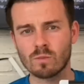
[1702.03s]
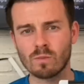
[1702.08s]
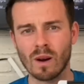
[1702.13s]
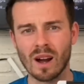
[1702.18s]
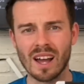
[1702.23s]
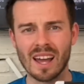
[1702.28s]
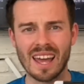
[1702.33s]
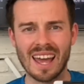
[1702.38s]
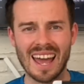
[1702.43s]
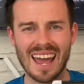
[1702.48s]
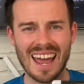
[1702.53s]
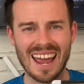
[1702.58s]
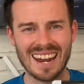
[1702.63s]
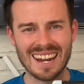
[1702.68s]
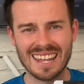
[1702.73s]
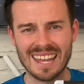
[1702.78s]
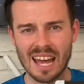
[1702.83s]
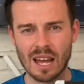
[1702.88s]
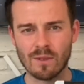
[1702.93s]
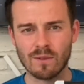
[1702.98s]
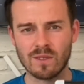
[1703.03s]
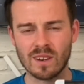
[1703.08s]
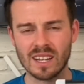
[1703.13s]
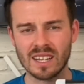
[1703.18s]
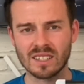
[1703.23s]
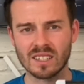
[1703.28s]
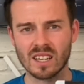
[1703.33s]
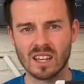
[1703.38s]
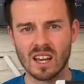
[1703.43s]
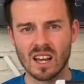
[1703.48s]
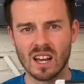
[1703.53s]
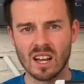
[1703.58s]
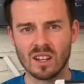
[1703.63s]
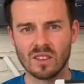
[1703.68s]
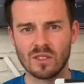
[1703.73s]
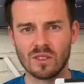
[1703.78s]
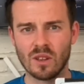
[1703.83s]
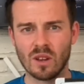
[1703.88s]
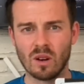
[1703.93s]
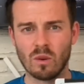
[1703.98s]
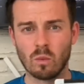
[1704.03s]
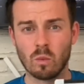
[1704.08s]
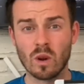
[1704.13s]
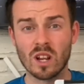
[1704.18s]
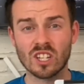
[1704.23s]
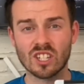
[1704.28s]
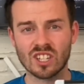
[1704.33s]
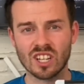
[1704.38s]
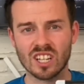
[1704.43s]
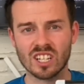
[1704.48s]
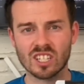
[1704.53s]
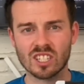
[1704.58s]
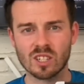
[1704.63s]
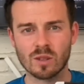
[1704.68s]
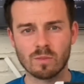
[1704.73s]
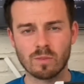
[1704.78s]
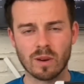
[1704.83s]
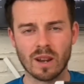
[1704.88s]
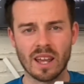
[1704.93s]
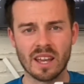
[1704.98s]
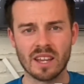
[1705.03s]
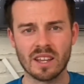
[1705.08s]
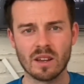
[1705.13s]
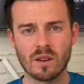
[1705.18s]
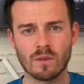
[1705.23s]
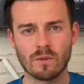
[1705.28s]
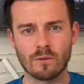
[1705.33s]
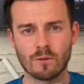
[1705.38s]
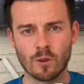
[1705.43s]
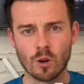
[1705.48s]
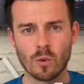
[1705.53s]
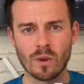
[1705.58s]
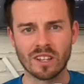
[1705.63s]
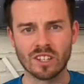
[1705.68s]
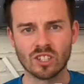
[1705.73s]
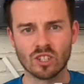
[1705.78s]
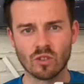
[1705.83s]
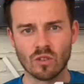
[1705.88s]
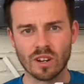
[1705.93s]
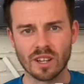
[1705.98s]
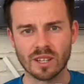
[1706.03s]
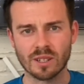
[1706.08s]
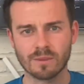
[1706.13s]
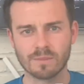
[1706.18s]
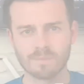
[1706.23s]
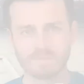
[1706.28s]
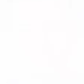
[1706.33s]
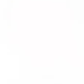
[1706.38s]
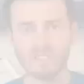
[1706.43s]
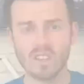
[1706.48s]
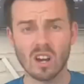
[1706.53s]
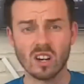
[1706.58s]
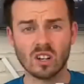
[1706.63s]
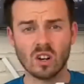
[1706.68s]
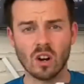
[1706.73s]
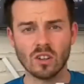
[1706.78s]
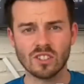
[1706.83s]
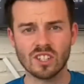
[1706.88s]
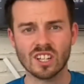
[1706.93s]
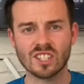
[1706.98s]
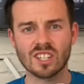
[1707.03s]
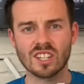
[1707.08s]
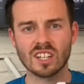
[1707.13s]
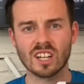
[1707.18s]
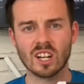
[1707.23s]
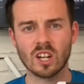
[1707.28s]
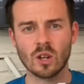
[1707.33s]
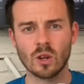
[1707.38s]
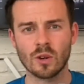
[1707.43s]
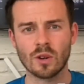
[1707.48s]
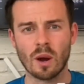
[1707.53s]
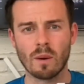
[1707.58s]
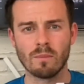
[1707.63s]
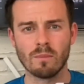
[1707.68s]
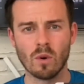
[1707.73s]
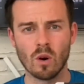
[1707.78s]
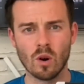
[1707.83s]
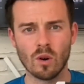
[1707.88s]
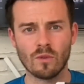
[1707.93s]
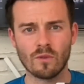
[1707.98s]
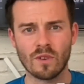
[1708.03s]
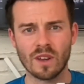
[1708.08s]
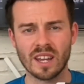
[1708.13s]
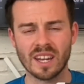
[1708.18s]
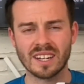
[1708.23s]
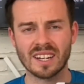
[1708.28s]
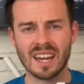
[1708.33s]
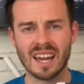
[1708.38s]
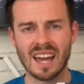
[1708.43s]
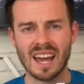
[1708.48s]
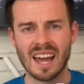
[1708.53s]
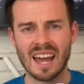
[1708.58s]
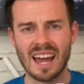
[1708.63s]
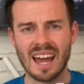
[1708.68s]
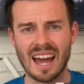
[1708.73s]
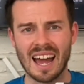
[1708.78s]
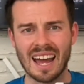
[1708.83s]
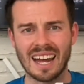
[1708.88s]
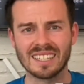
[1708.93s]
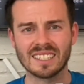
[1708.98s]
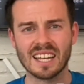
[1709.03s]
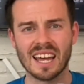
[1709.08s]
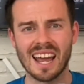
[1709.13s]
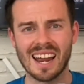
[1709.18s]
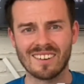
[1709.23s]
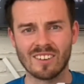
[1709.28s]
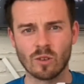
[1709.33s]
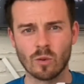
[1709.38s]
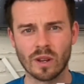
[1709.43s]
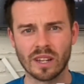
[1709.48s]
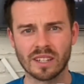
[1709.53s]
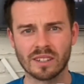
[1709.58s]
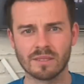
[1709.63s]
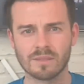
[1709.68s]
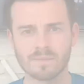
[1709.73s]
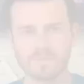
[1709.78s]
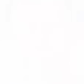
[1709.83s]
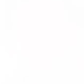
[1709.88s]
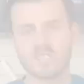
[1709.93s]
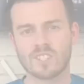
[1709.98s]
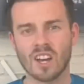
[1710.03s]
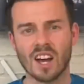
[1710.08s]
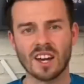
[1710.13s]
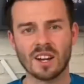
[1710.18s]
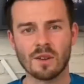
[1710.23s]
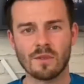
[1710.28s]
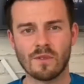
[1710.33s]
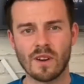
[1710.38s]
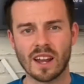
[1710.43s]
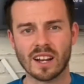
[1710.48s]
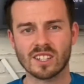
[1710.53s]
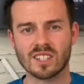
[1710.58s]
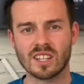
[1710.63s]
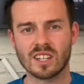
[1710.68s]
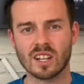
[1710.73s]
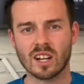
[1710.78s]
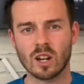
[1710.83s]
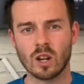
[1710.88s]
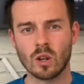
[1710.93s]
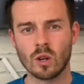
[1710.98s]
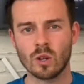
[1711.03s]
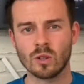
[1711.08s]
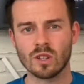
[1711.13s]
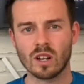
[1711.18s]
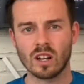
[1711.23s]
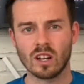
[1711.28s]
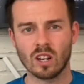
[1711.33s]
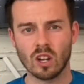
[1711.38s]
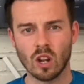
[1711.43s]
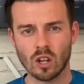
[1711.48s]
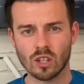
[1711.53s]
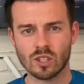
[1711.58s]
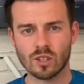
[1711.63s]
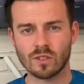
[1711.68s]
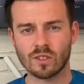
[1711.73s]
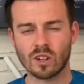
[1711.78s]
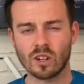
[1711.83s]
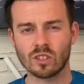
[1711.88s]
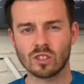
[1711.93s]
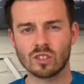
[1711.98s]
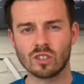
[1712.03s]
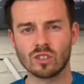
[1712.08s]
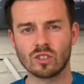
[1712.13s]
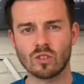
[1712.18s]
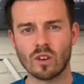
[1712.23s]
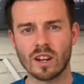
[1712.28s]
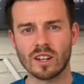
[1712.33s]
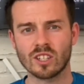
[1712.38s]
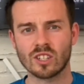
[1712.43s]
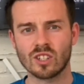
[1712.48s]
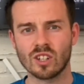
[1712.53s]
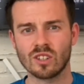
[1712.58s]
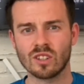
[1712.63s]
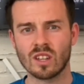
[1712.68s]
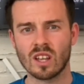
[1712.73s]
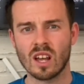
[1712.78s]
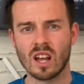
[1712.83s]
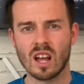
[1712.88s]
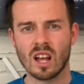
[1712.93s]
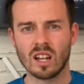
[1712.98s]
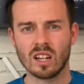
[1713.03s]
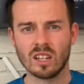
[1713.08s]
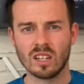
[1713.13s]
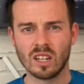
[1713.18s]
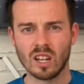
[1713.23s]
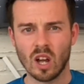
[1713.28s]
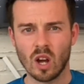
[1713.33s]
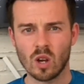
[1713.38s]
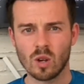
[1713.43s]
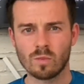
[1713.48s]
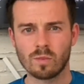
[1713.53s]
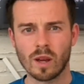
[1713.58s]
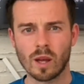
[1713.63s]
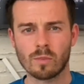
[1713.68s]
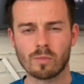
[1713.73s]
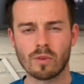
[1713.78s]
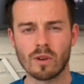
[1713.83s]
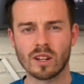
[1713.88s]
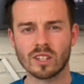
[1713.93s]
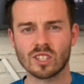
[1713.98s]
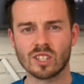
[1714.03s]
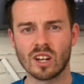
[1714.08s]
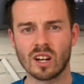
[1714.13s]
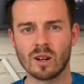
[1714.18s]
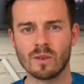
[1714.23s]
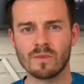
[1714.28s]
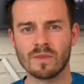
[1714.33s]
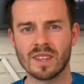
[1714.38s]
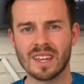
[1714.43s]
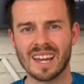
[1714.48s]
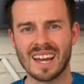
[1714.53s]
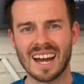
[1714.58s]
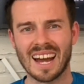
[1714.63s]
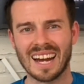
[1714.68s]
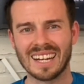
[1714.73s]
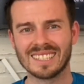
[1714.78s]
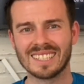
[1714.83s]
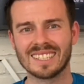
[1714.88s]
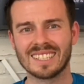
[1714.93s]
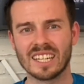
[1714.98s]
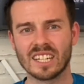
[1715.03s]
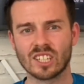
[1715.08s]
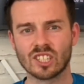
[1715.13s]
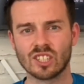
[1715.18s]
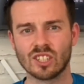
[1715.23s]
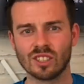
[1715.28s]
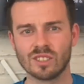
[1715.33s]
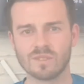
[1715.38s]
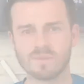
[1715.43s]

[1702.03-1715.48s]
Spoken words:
by any athlete that wishes to play through injury. Narcotics include morphine and heroin. Side effects include loss of concentration, low blood pressure, and addiction.